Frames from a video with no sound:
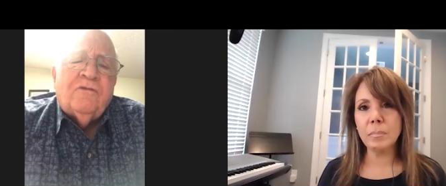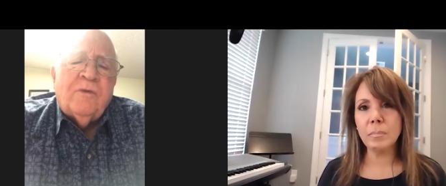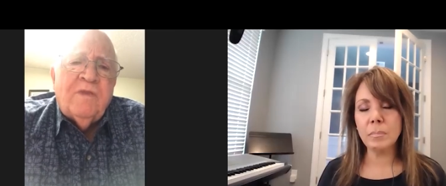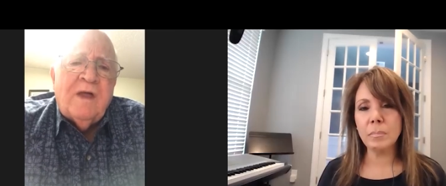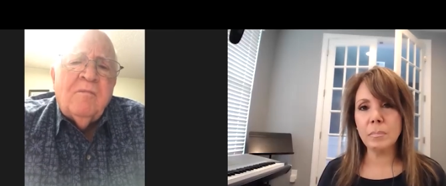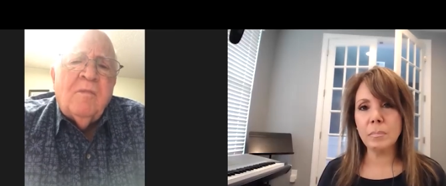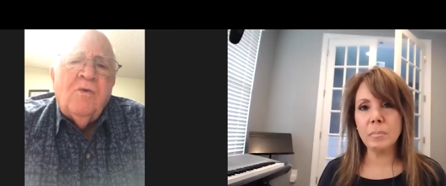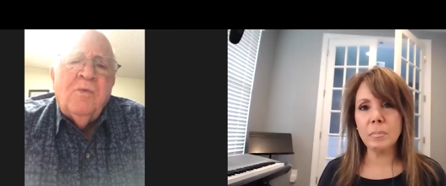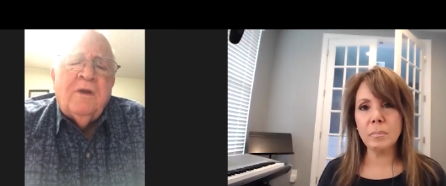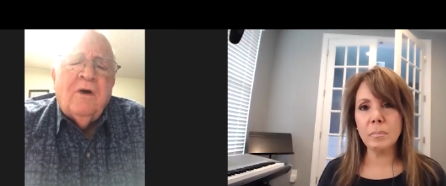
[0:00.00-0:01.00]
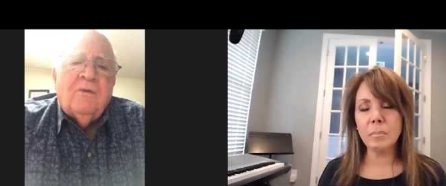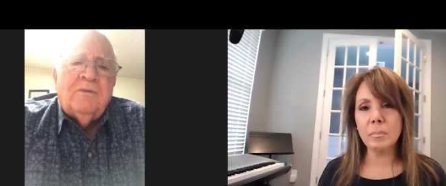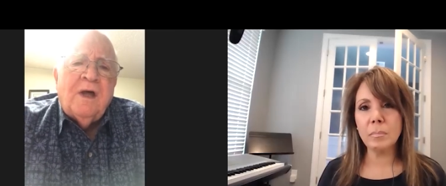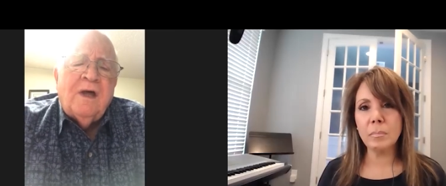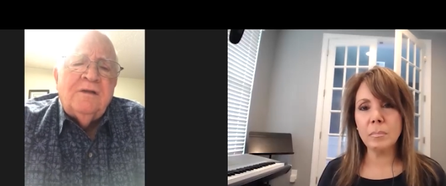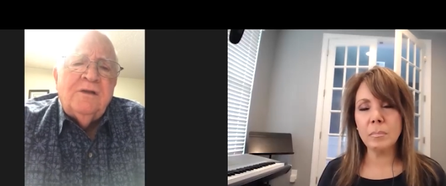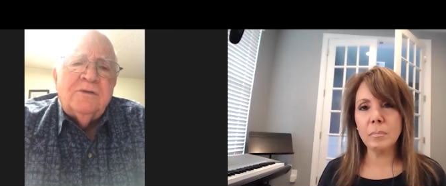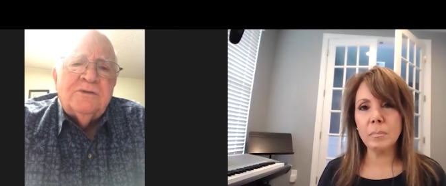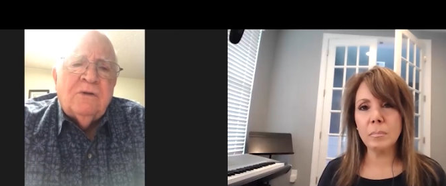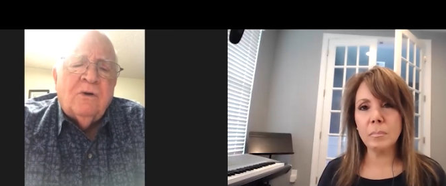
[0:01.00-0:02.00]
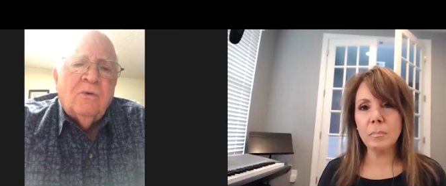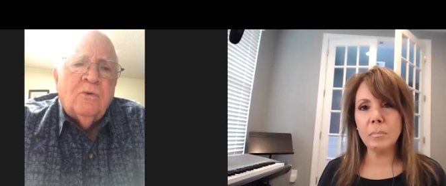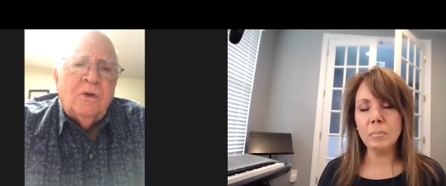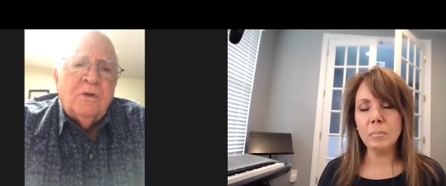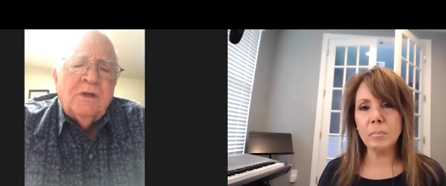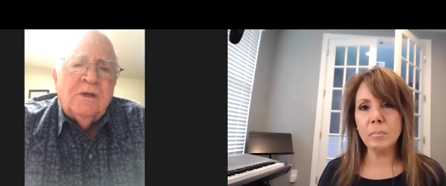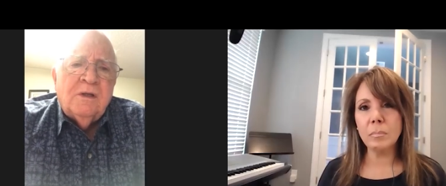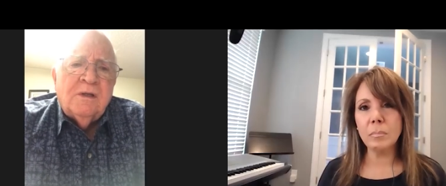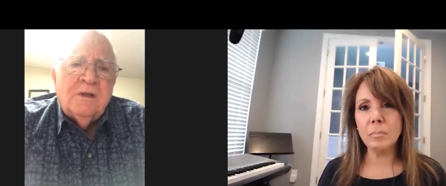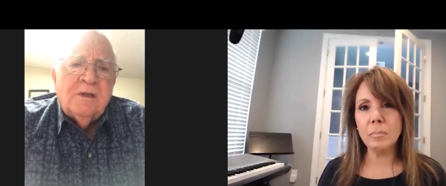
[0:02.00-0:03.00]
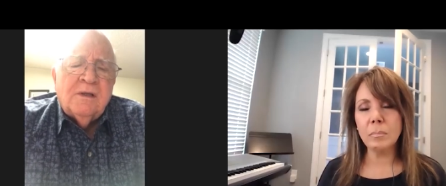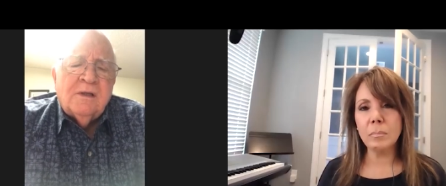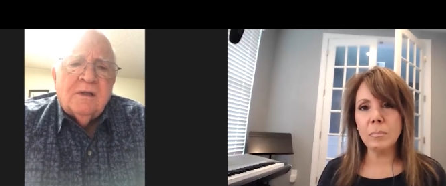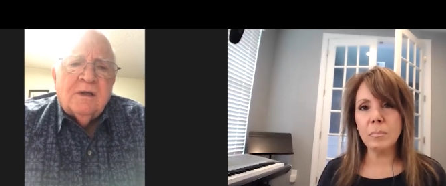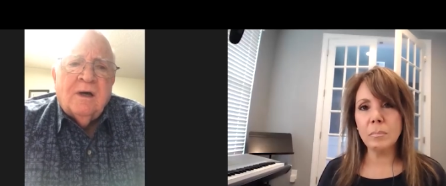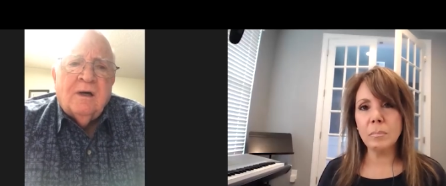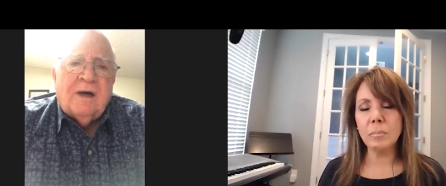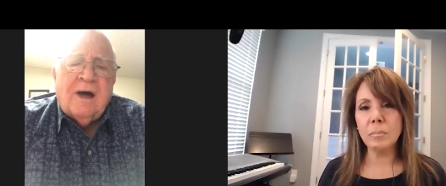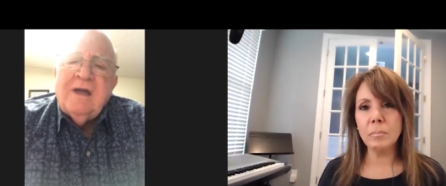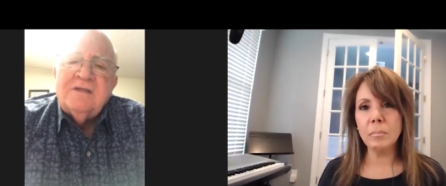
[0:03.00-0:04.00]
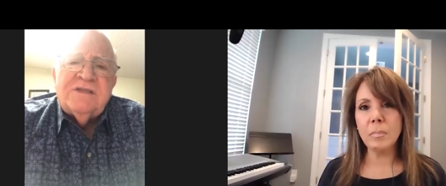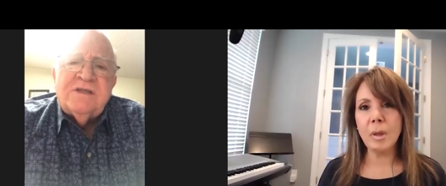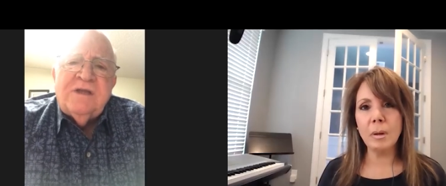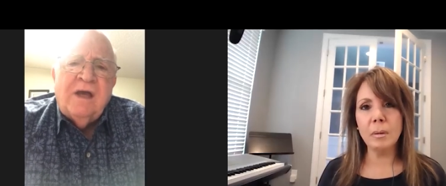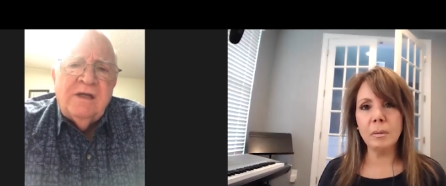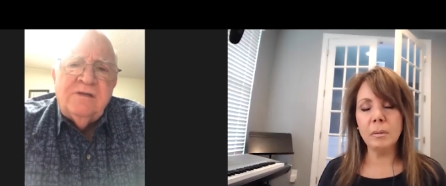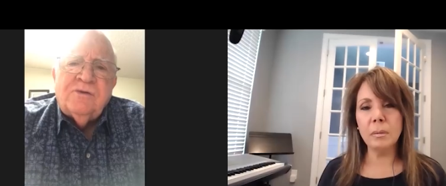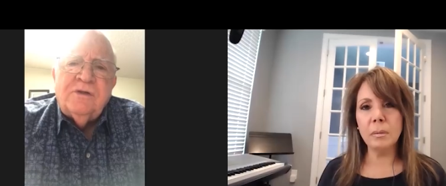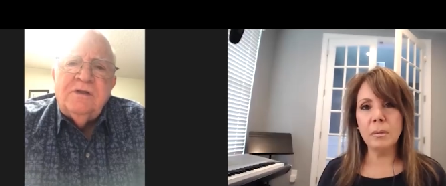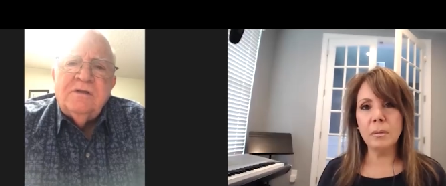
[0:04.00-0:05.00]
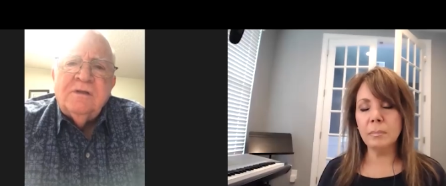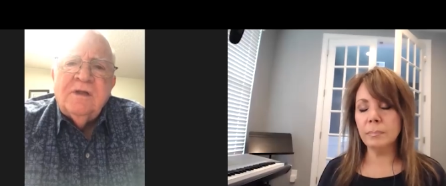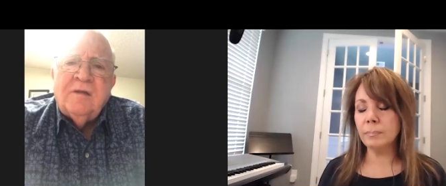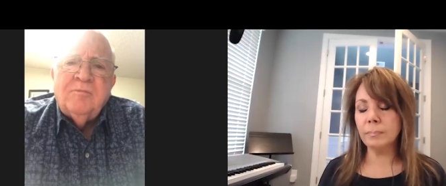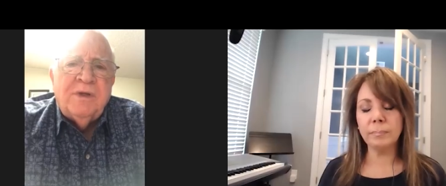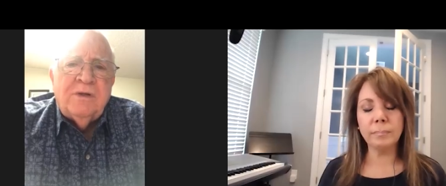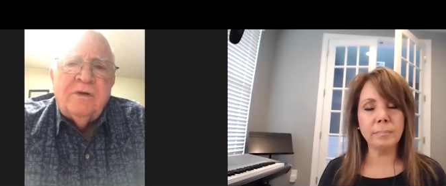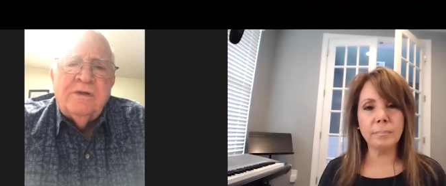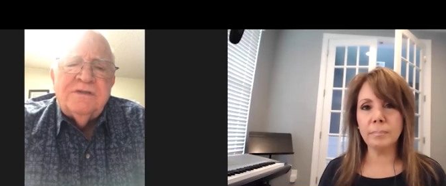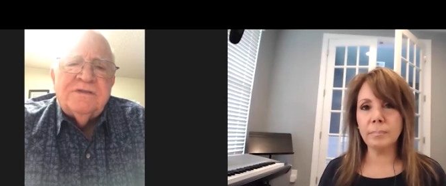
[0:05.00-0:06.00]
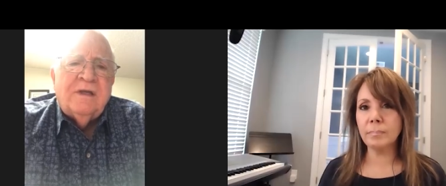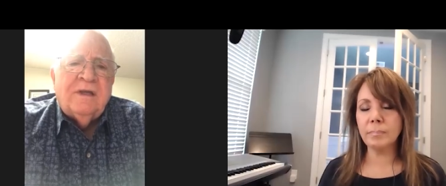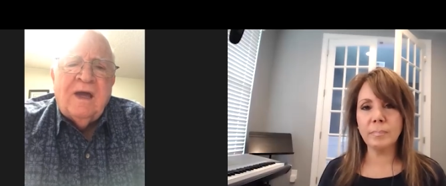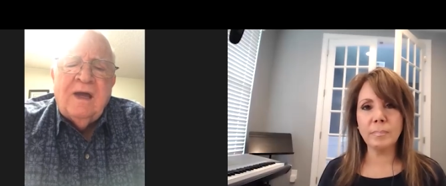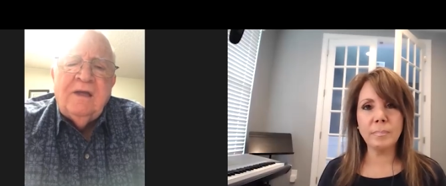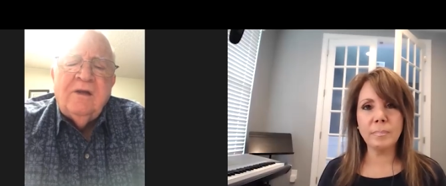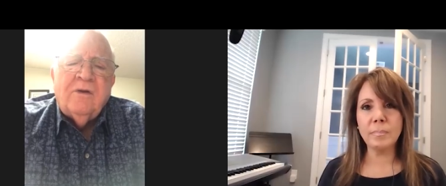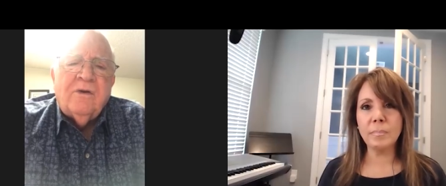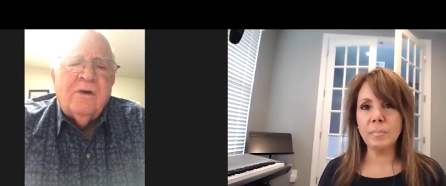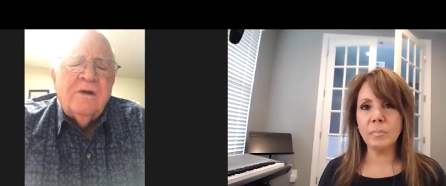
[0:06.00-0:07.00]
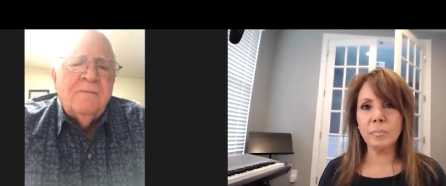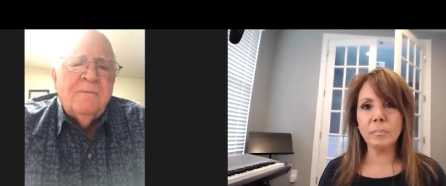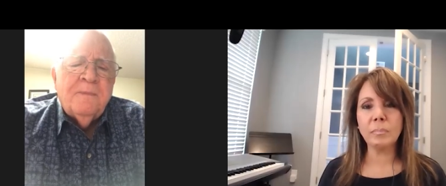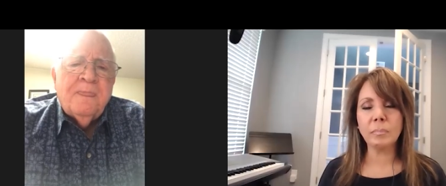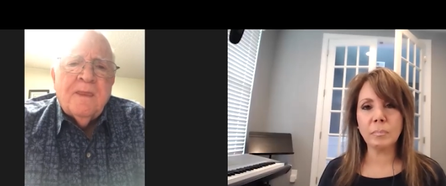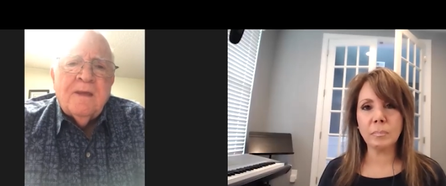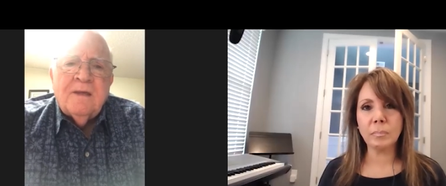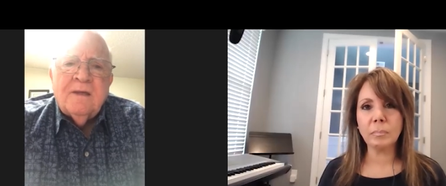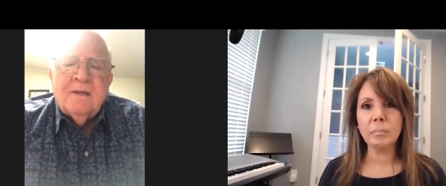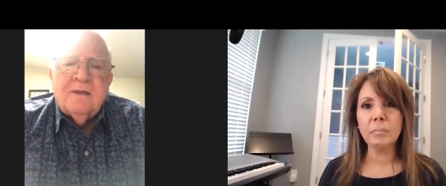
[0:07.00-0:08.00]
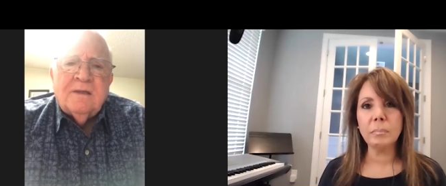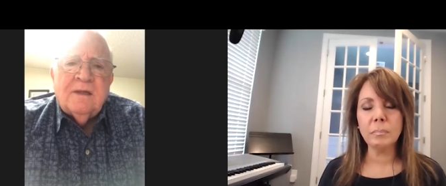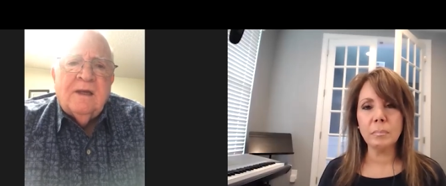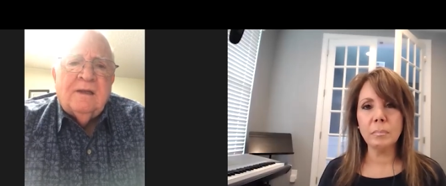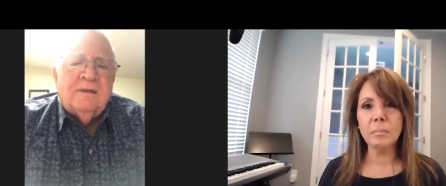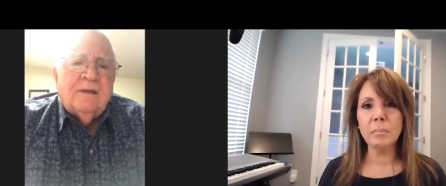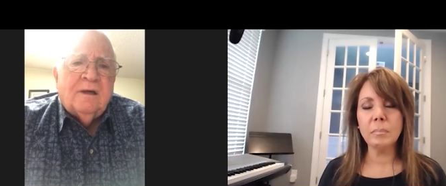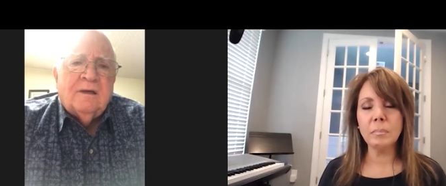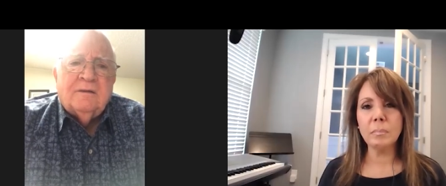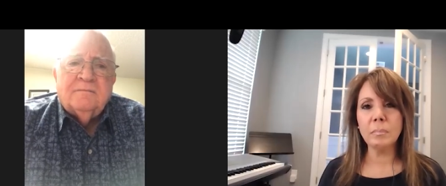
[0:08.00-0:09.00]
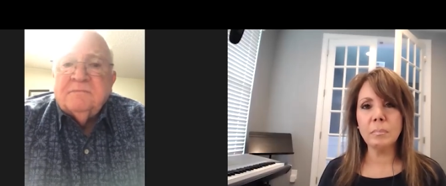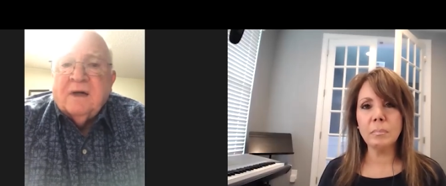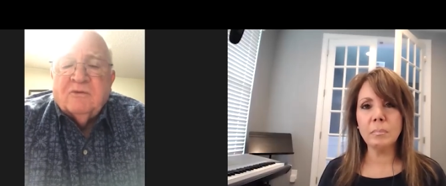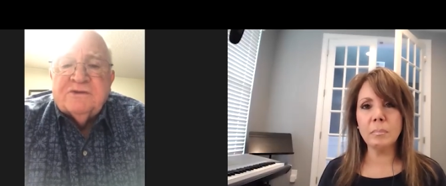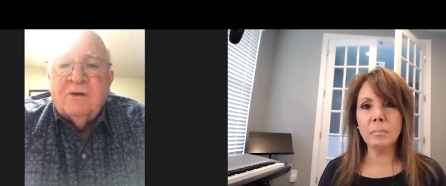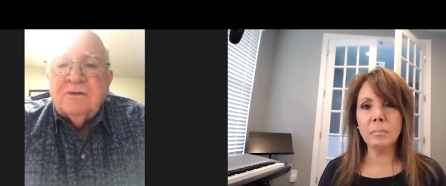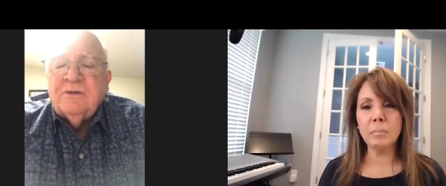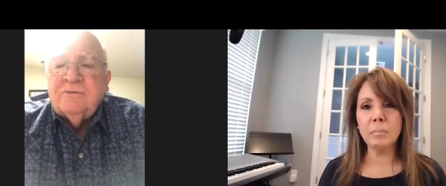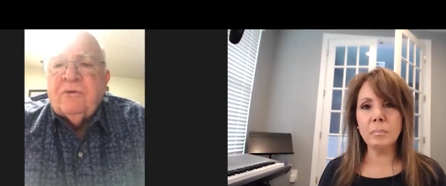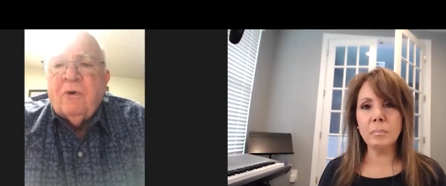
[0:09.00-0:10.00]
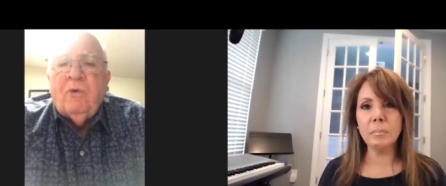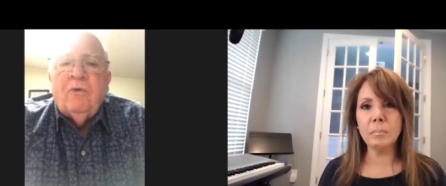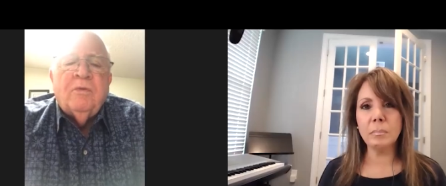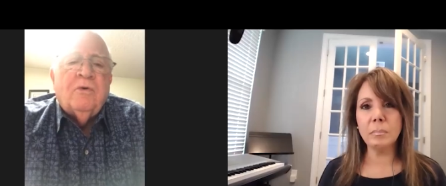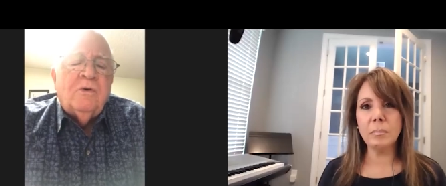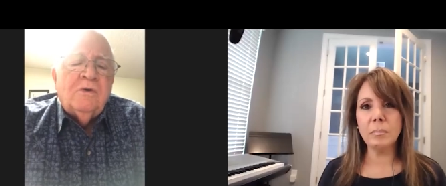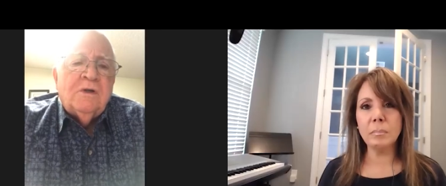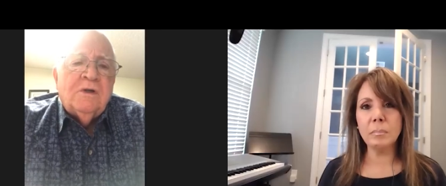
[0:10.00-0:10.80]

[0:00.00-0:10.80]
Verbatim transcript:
Speaker 1: From that moment on, nine years old, uh, I had such hatred and bitterness and anger, and uh, I was uncontrollable.